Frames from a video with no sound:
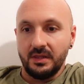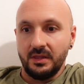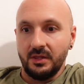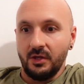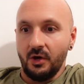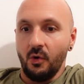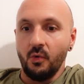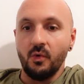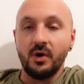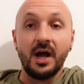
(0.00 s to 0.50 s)

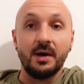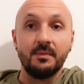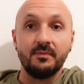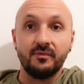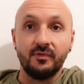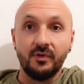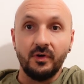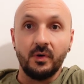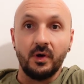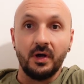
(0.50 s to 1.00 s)
all come
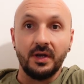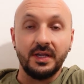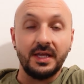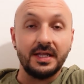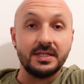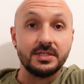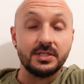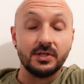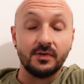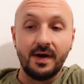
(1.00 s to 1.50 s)
through on
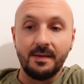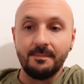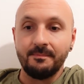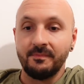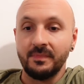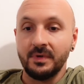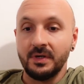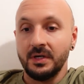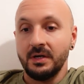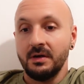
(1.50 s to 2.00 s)
Instagram.
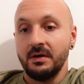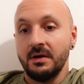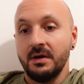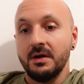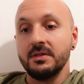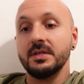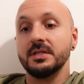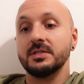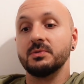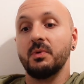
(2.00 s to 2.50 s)

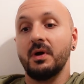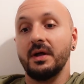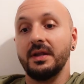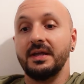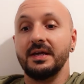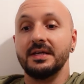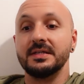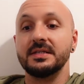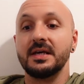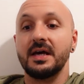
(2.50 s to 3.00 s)
This one
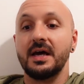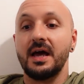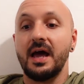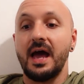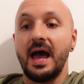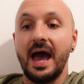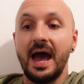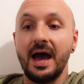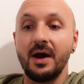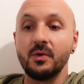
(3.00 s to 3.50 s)
is,
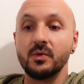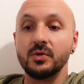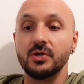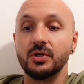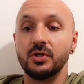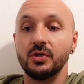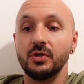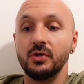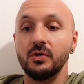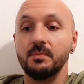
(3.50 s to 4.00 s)
how
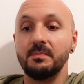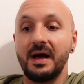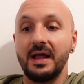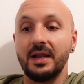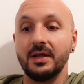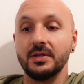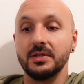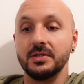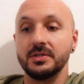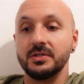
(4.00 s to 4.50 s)
do you
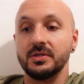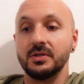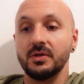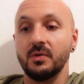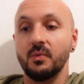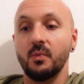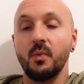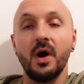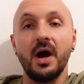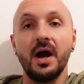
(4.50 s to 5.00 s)
balance
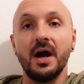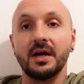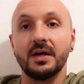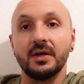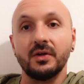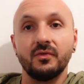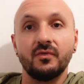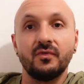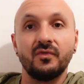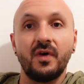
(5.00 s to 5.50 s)
work
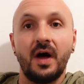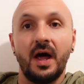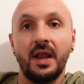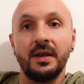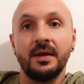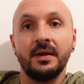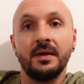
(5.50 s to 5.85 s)
and fun?